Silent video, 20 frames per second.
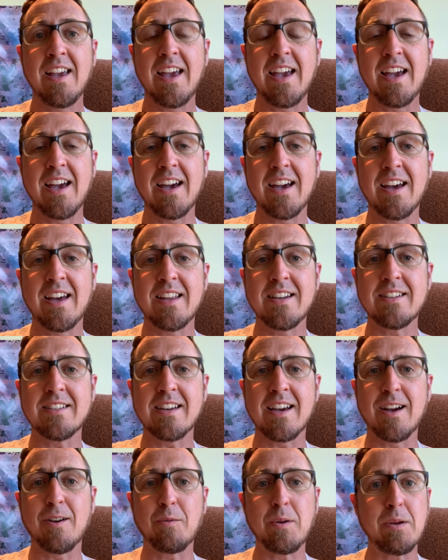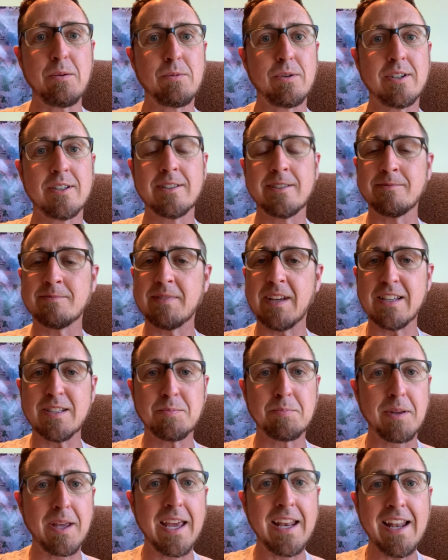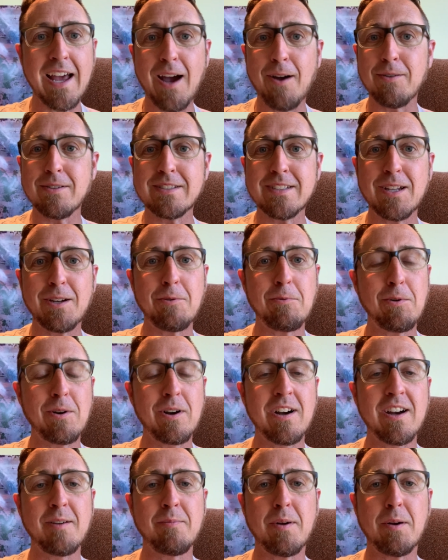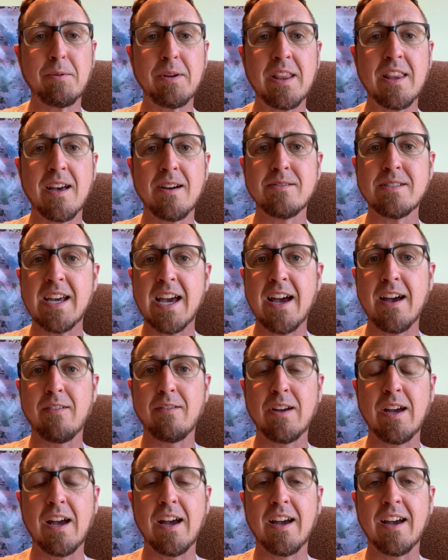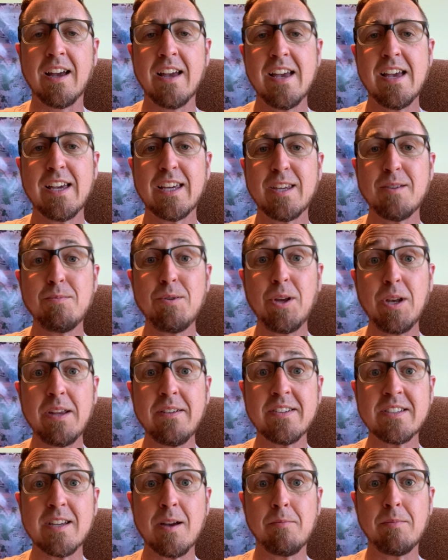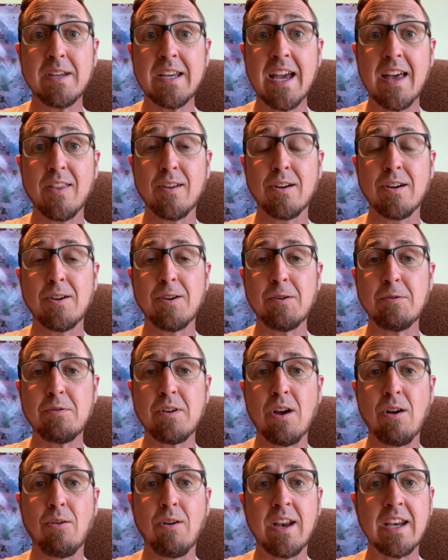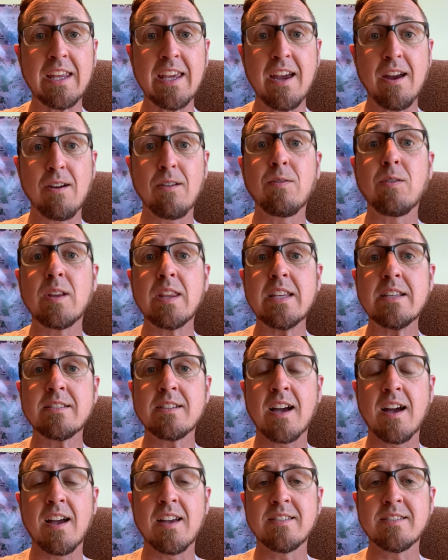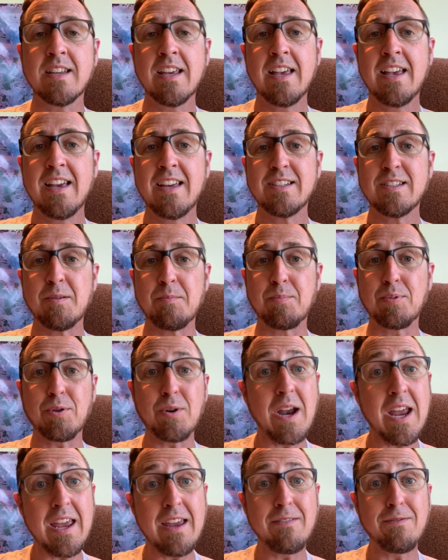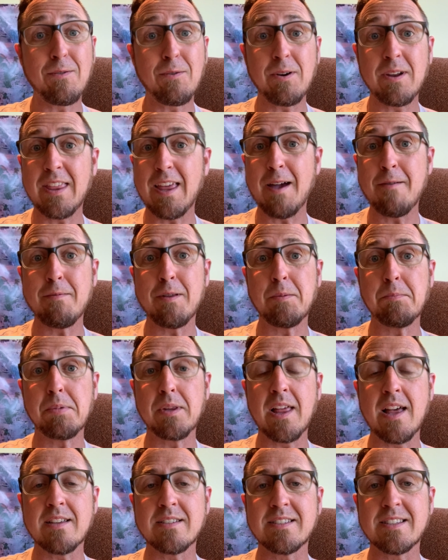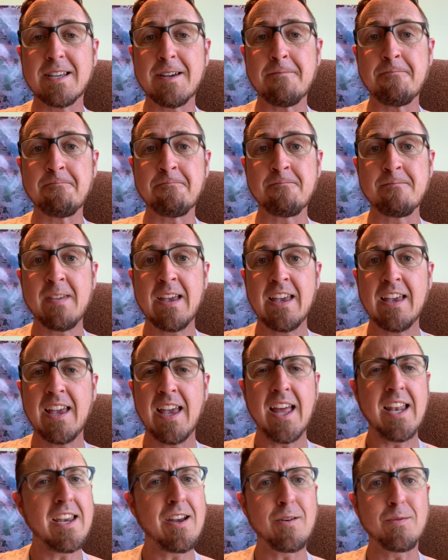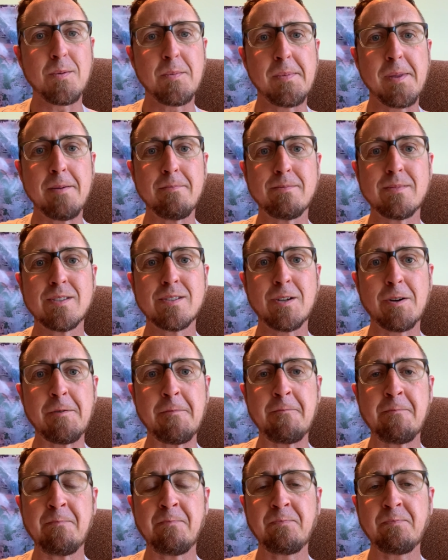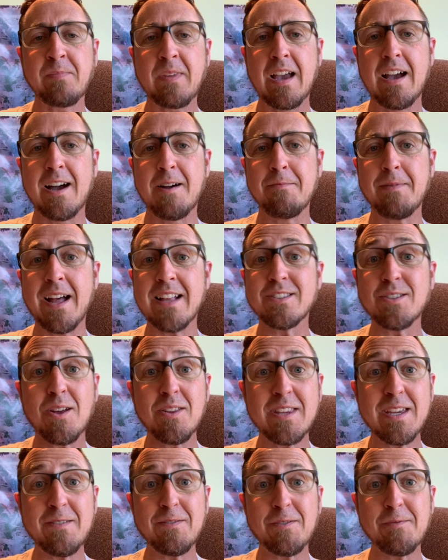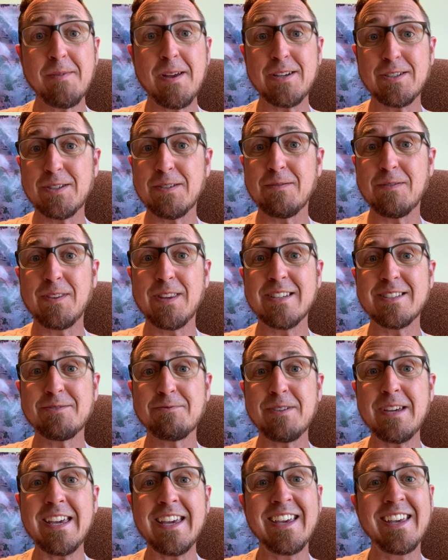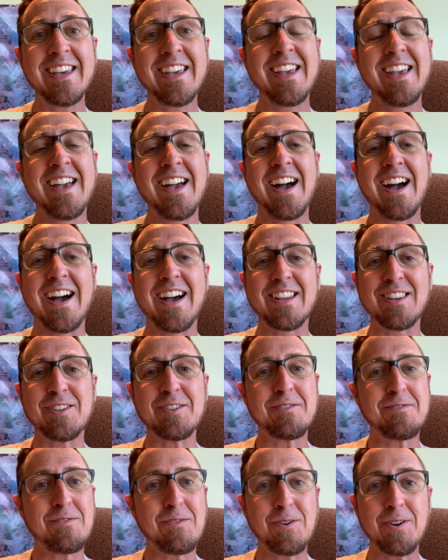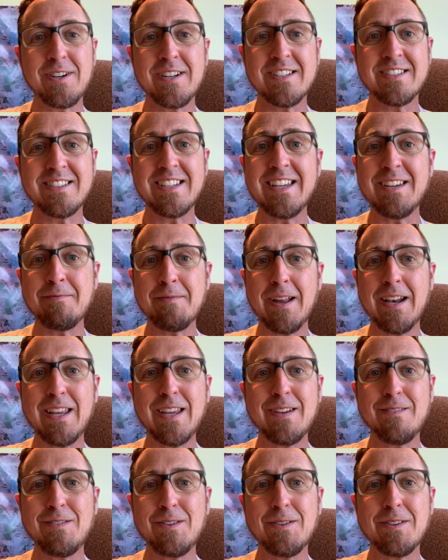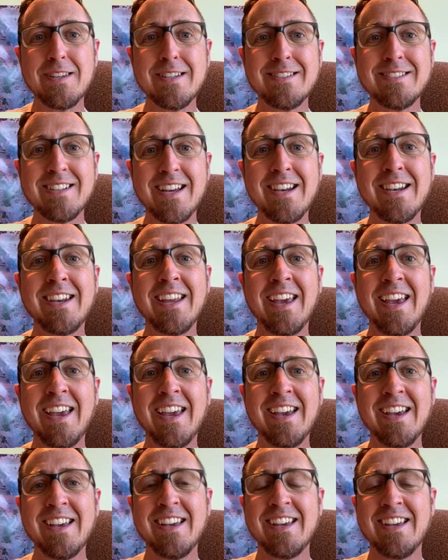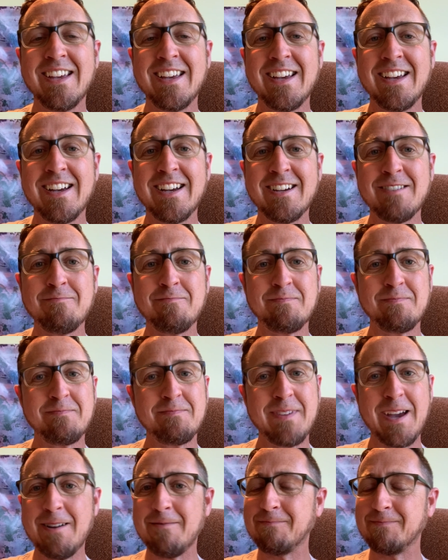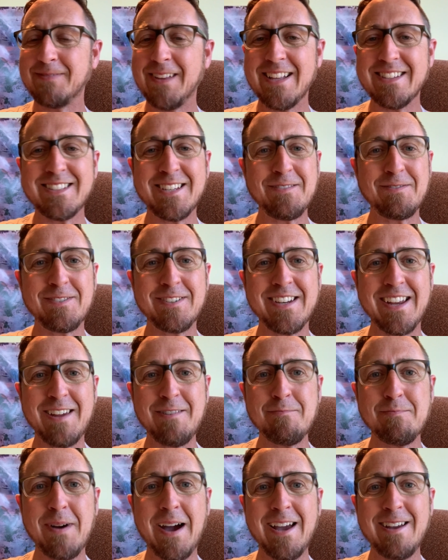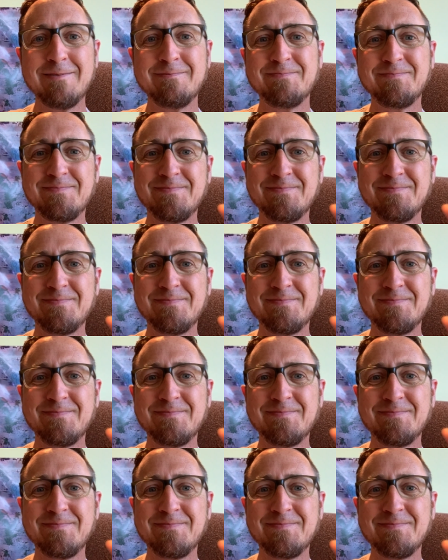and we will explain how it's going to work, but we'd love to have a community of us come together who know and care for these guys, to pray for them and bless them and hear from them. So that's all the information for this week. I look forward to seeing many of you this Sunday. Yeah, that's it for today. Bye.